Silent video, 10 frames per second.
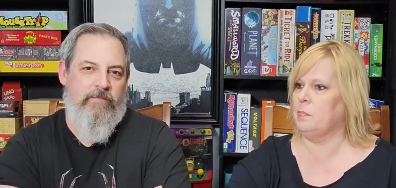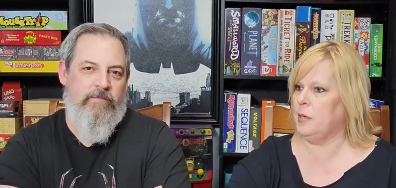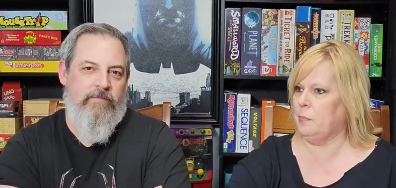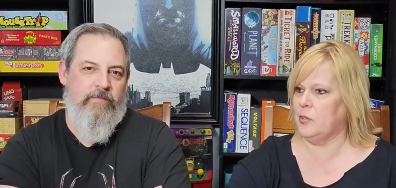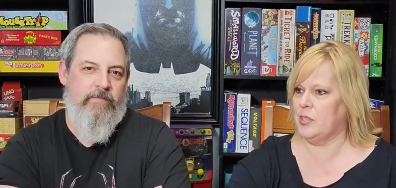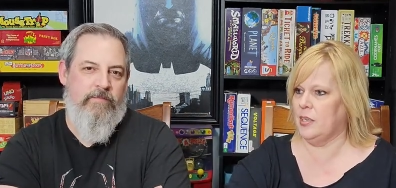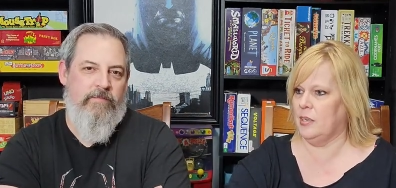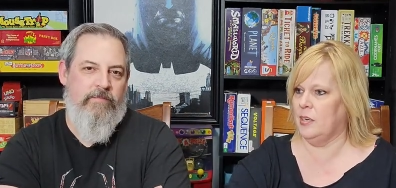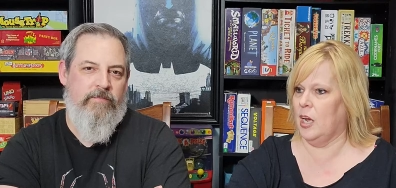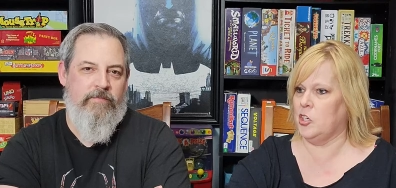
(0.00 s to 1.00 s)
Speaker 1: people
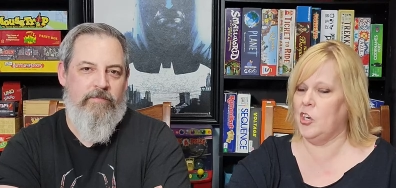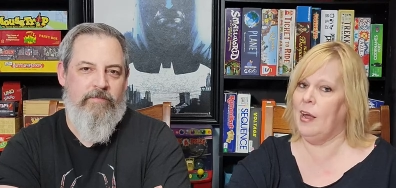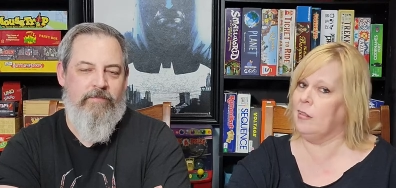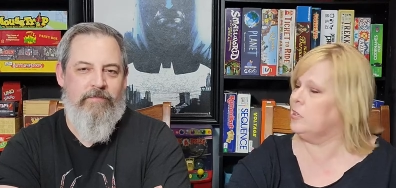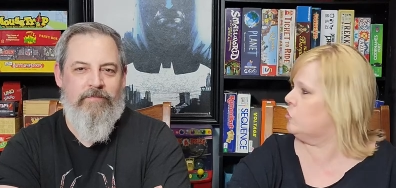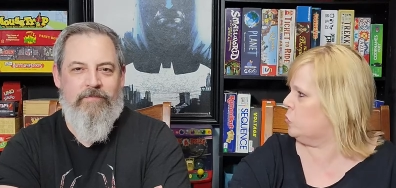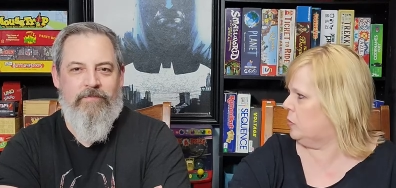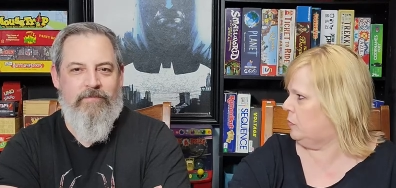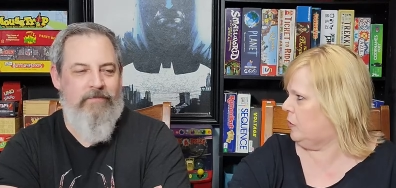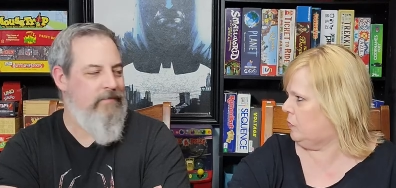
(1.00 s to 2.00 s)
said a challenge
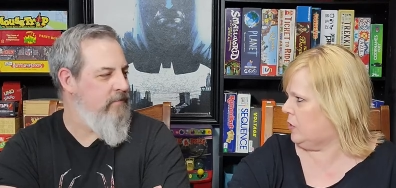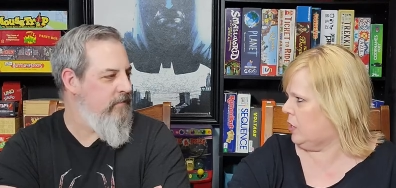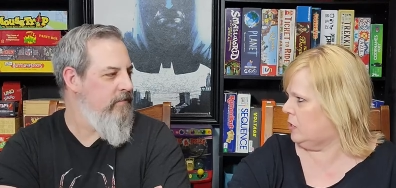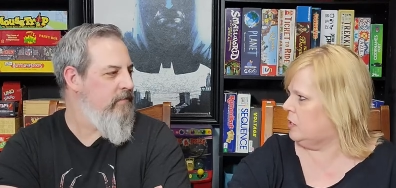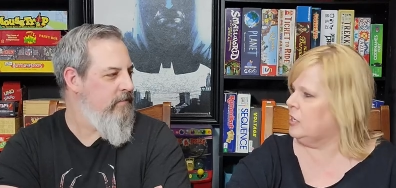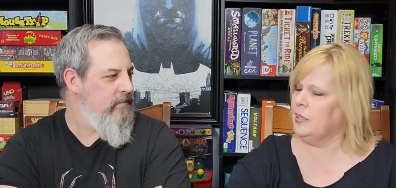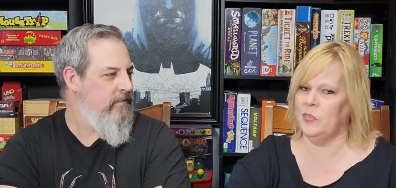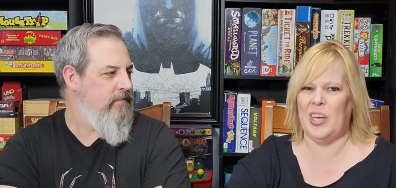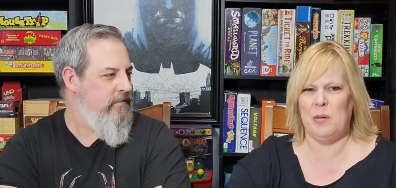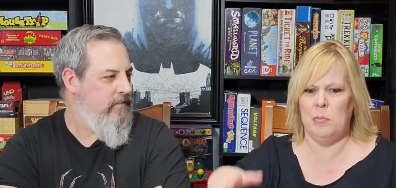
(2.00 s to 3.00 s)
would be fun,
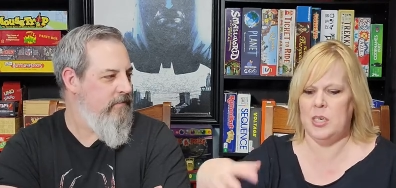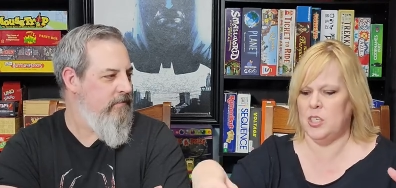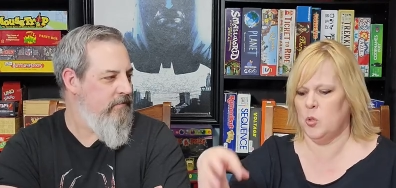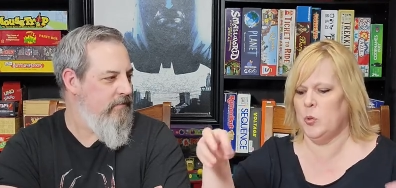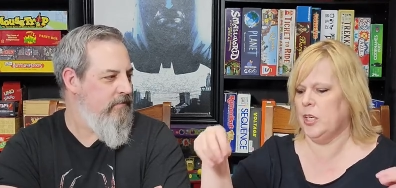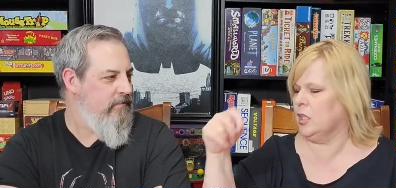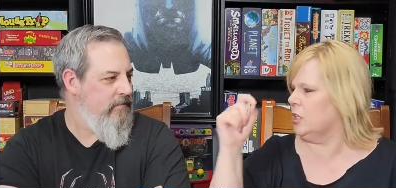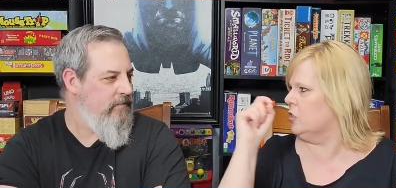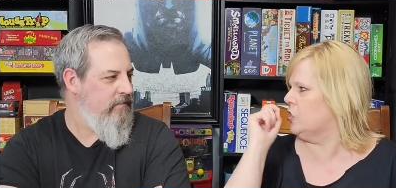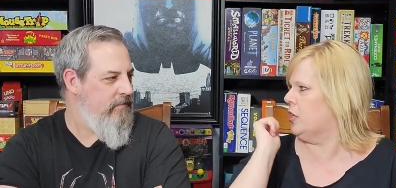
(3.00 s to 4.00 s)
like minute-to-minute
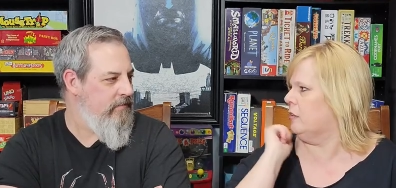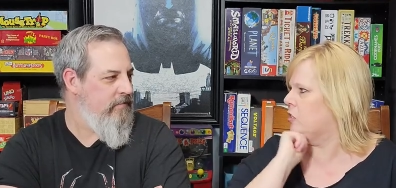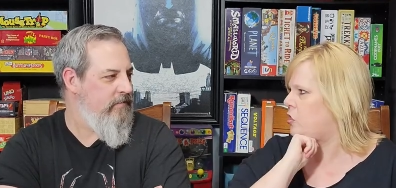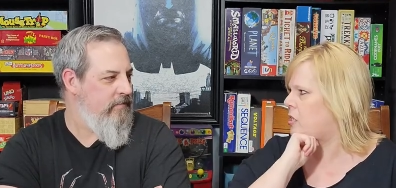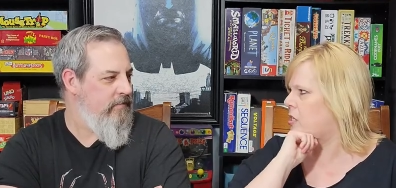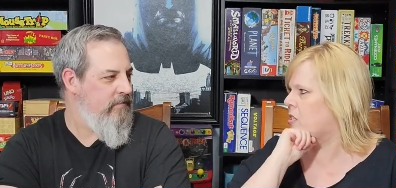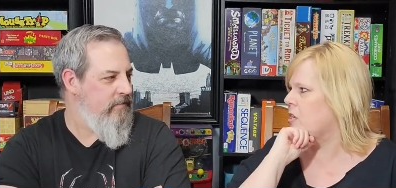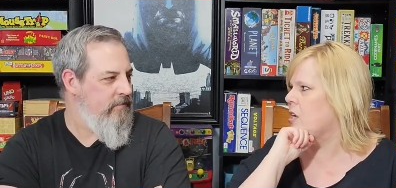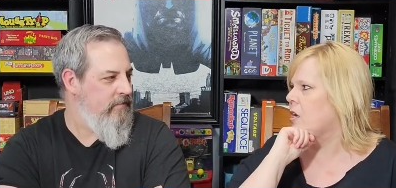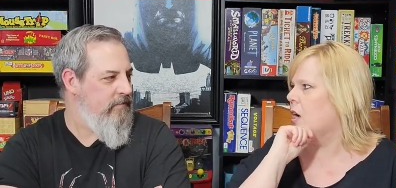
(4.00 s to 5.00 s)
little challenges.
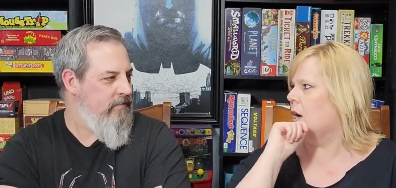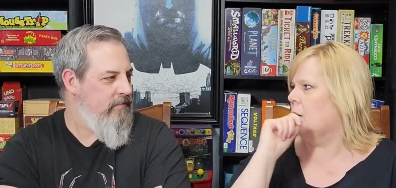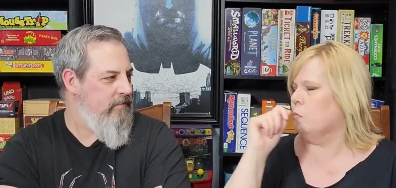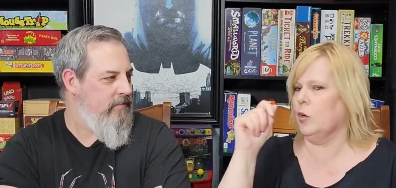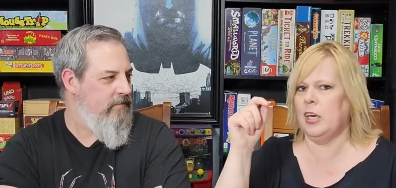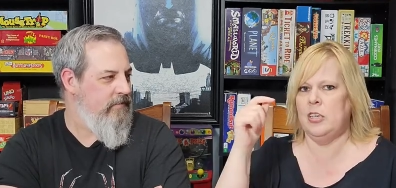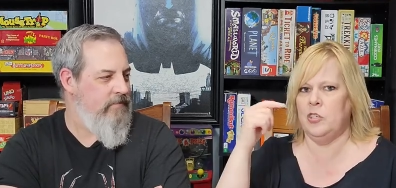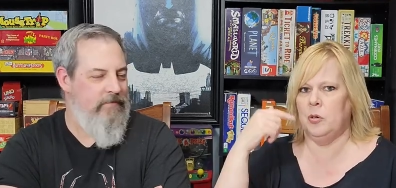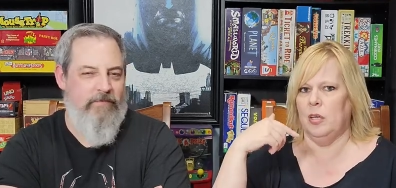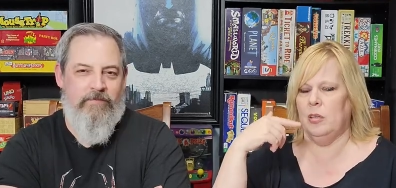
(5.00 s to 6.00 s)
We're going to
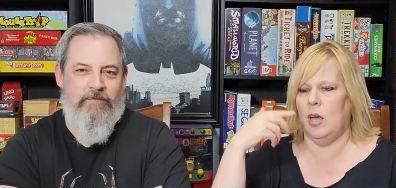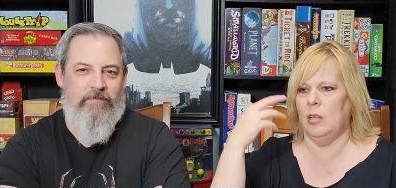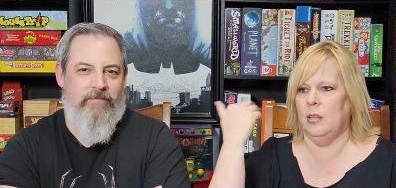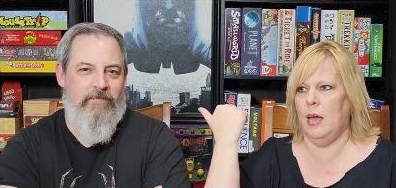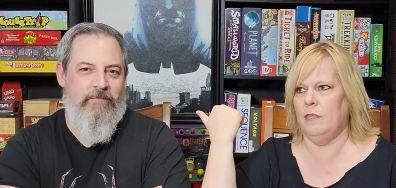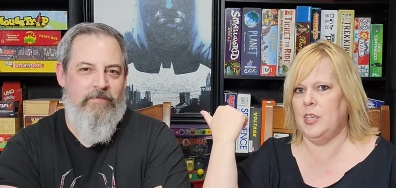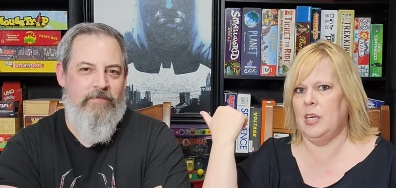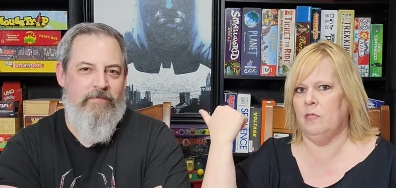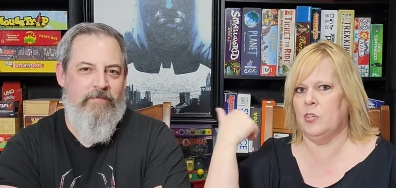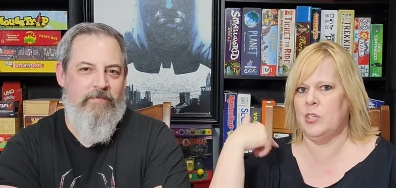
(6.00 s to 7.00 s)
do a
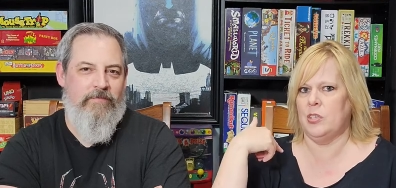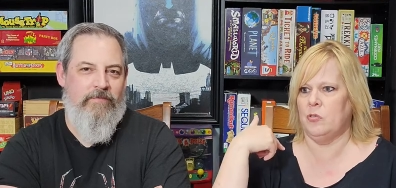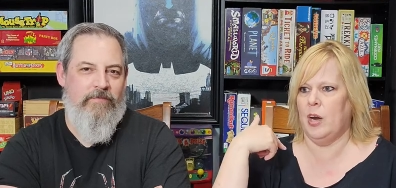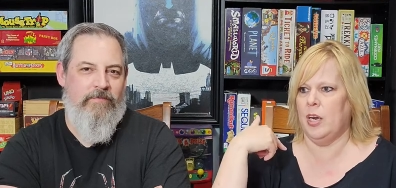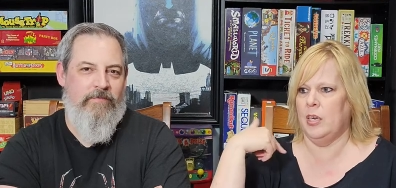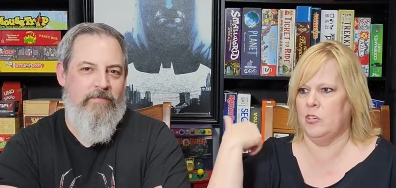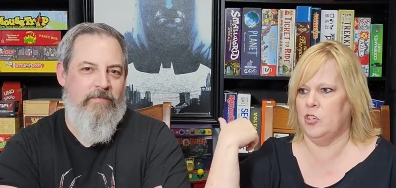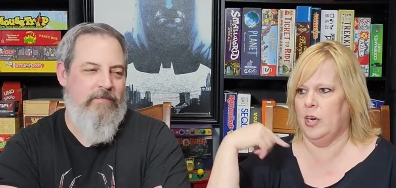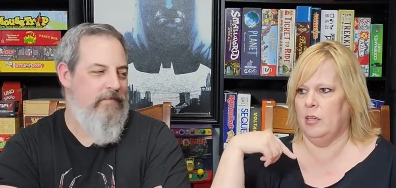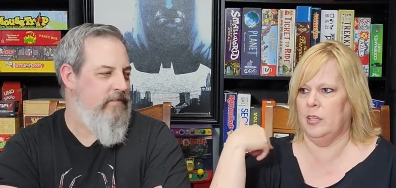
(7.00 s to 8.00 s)
left-hand versus right-hand
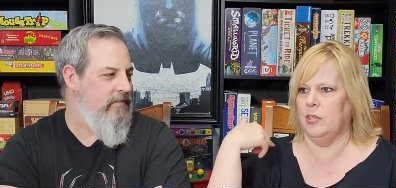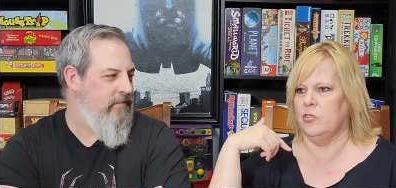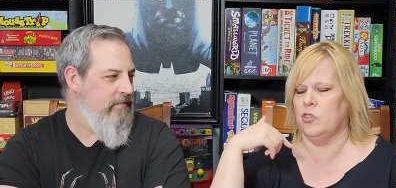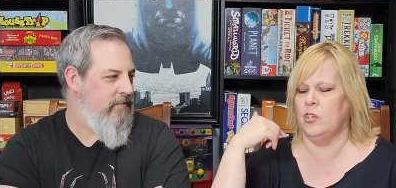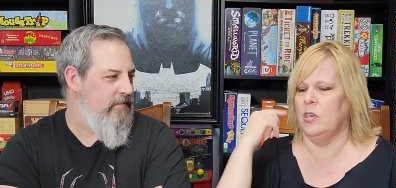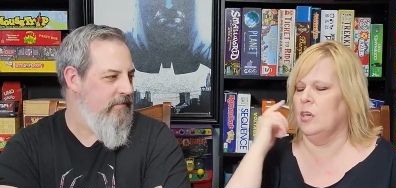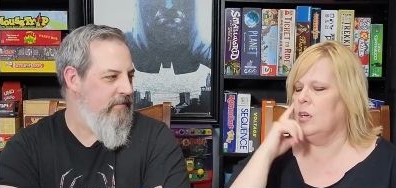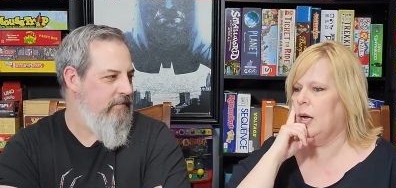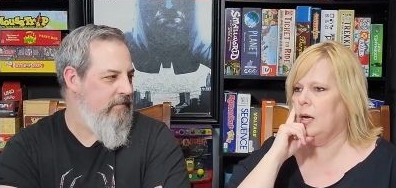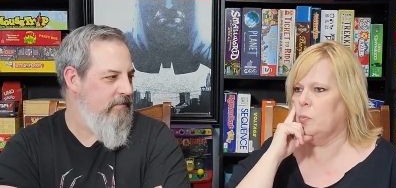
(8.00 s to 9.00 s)
challenge
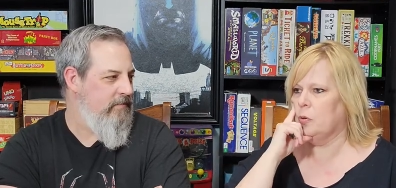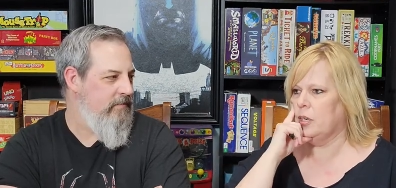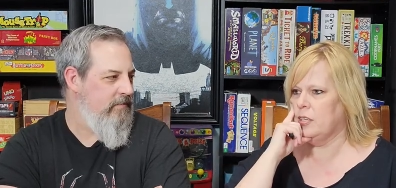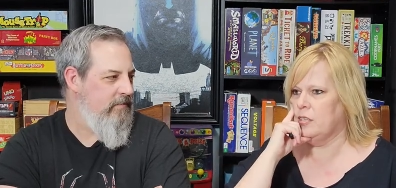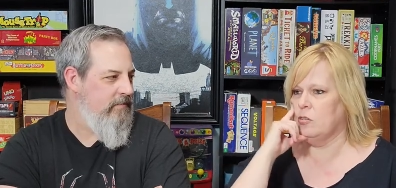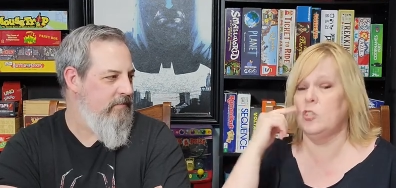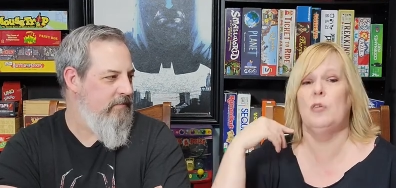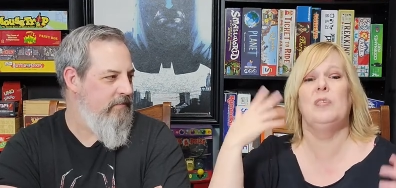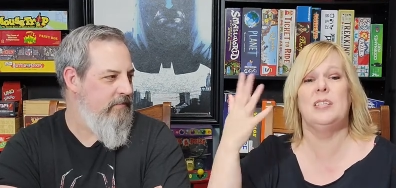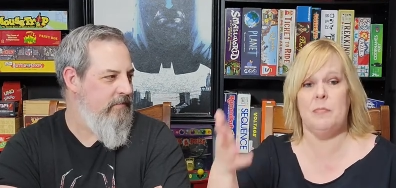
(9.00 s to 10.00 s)
pretty soon. So
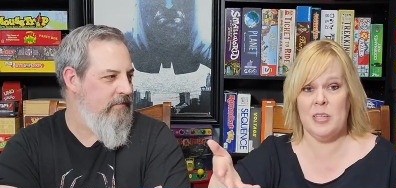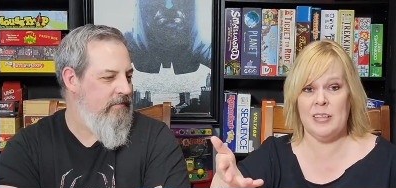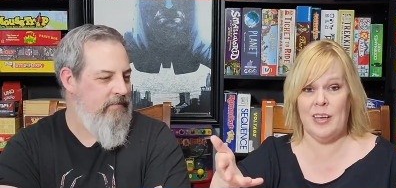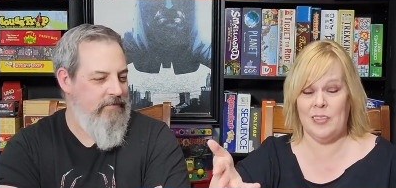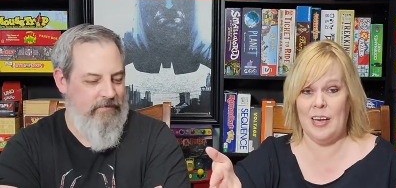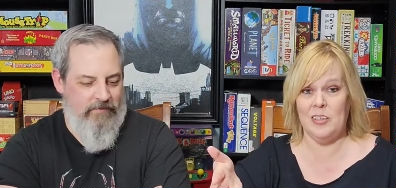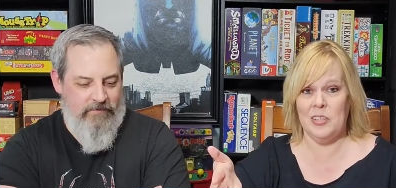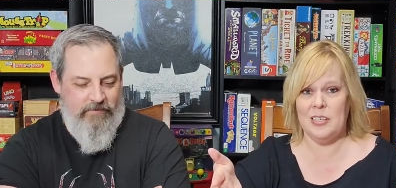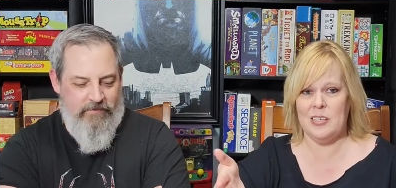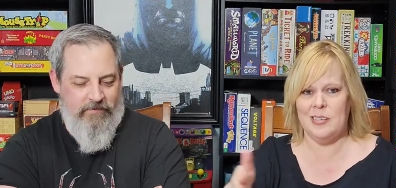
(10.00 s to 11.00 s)
if it's something like that you'd
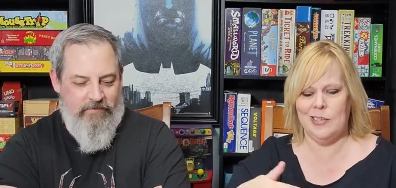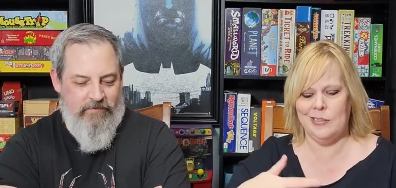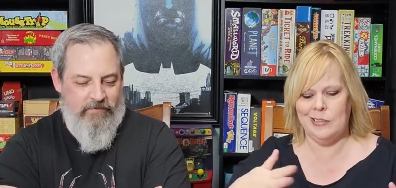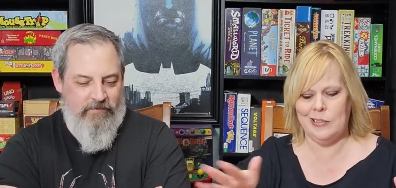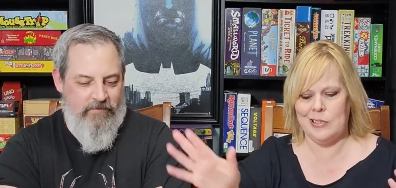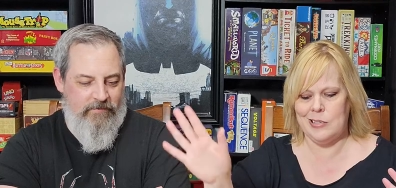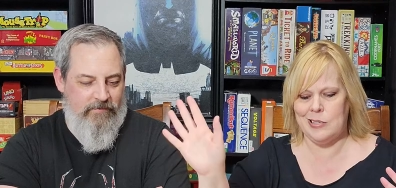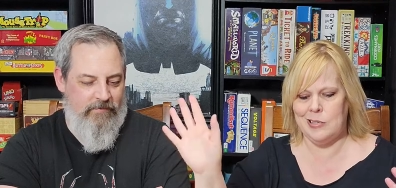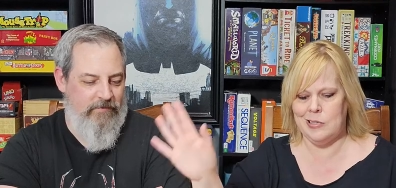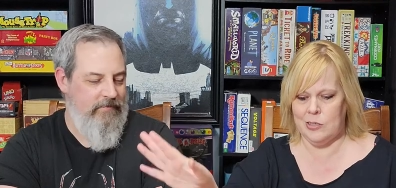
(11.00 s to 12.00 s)
like to see, let us
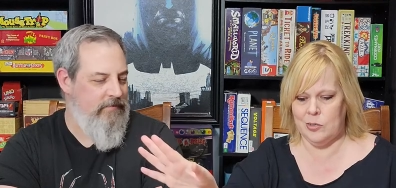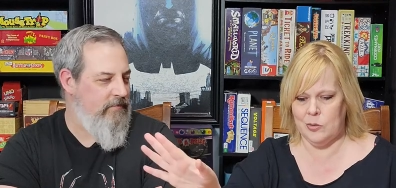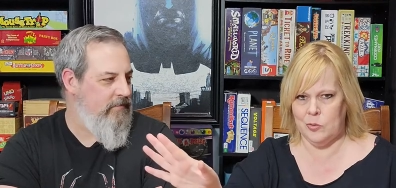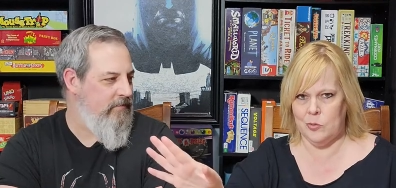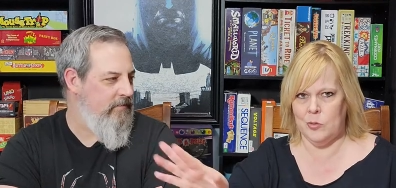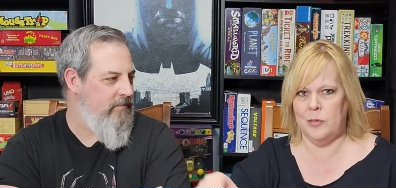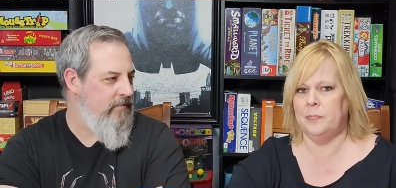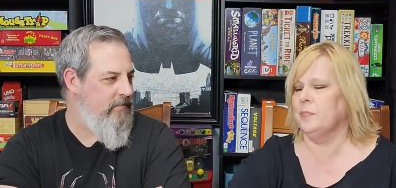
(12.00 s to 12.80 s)
know.